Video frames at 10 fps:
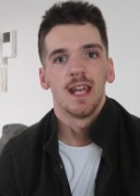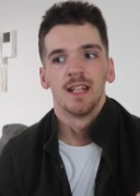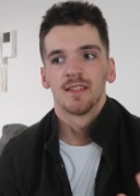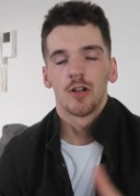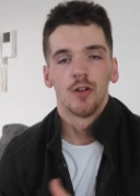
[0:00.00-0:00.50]

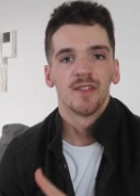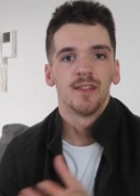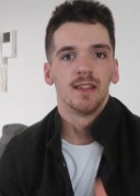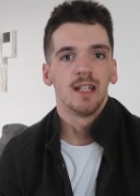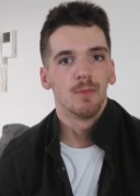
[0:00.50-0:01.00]
It's
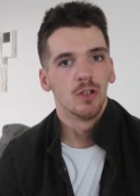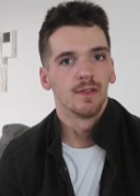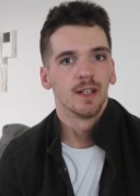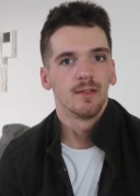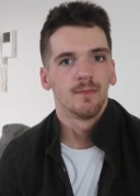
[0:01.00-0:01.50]
constantly
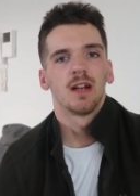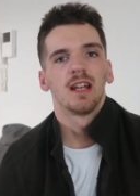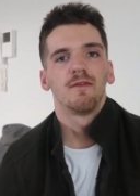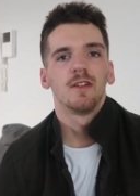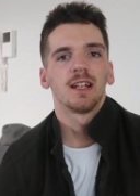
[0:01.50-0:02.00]
moving.
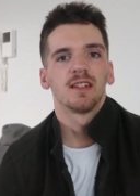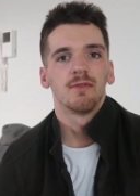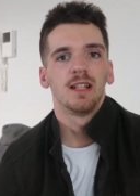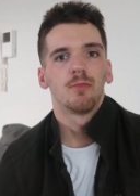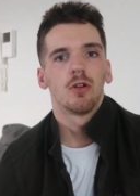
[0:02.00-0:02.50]
And I feel like it's
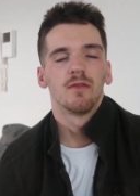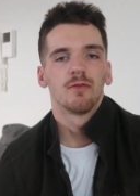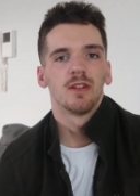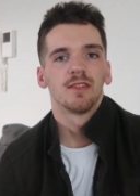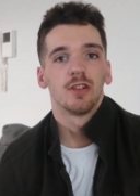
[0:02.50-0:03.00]
really important
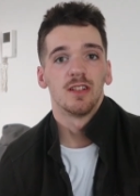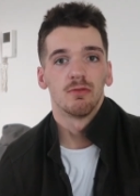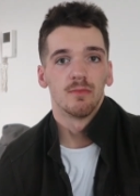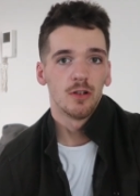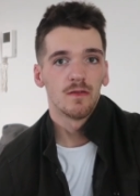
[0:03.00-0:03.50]
for us looking
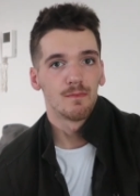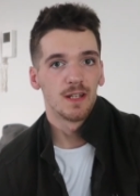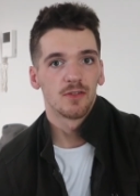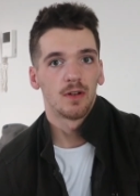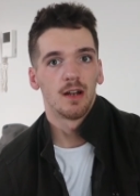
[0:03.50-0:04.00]
to improve our
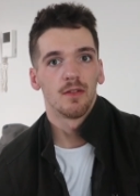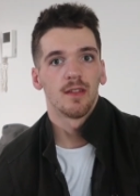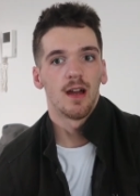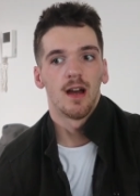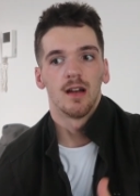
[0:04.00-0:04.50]
mental
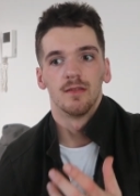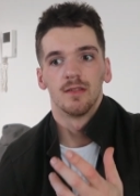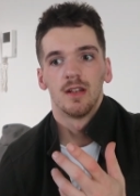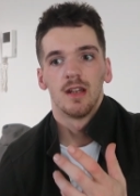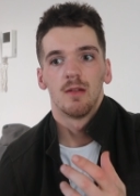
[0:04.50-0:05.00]
health
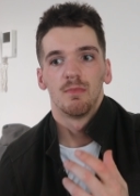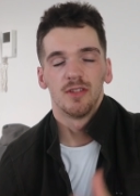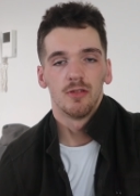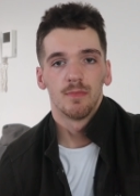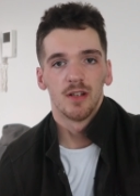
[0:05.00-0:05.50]
and
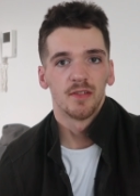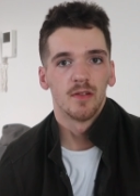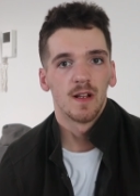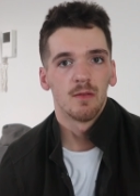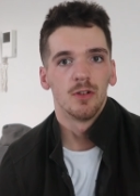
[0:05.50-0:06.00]
pursuing personal
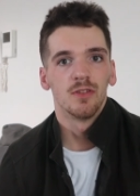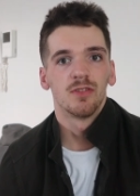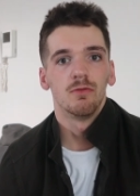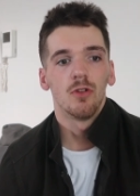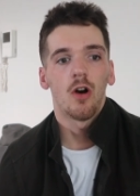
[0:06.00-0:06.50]
development
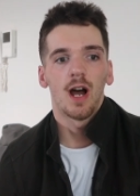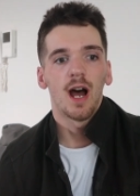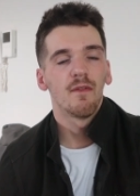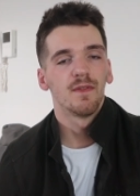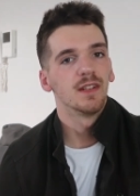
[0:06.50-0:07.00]
to not
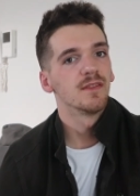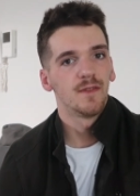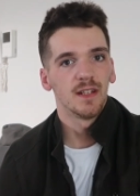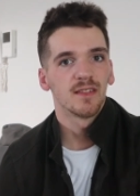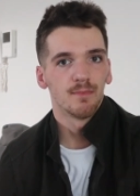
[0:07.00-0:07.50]
have this
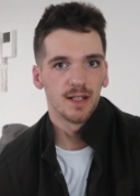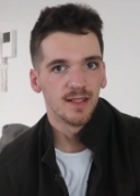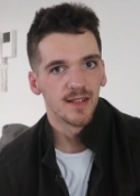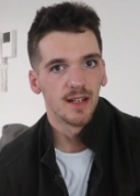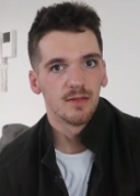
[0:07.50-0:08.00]
fixed
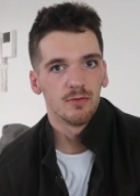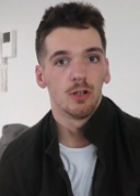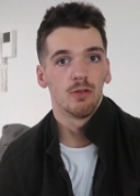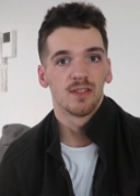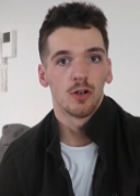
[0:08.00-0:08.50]
mindset. We
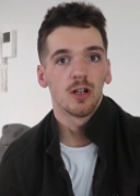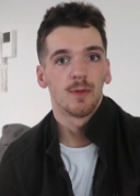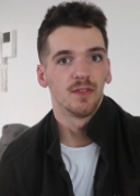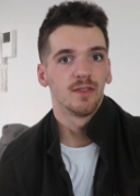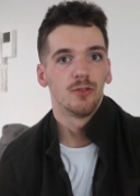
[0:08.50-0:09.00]
always talk
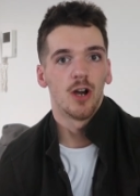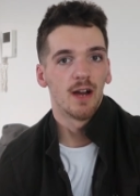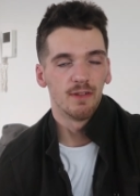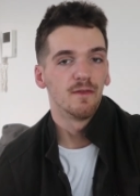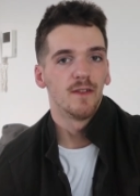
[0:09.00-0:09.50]
about not
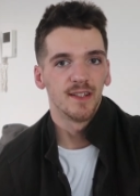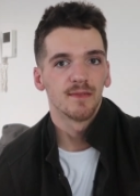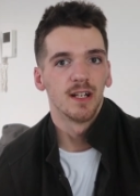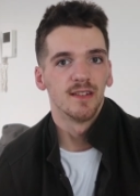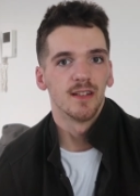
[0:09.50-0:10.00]
having a fixed
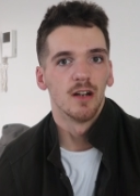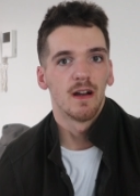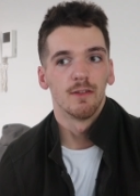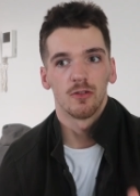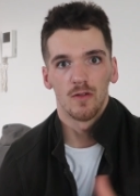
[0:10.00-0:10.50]
mindset, of
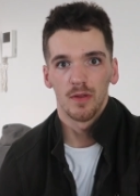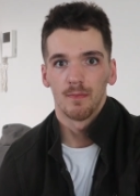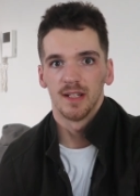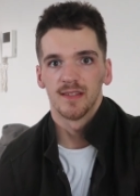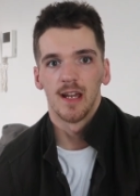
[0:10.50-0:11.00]
having a growth
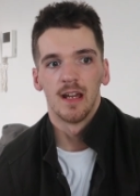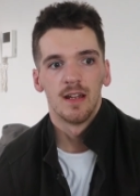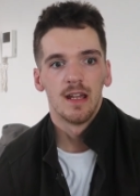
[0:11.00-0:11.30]
mindset.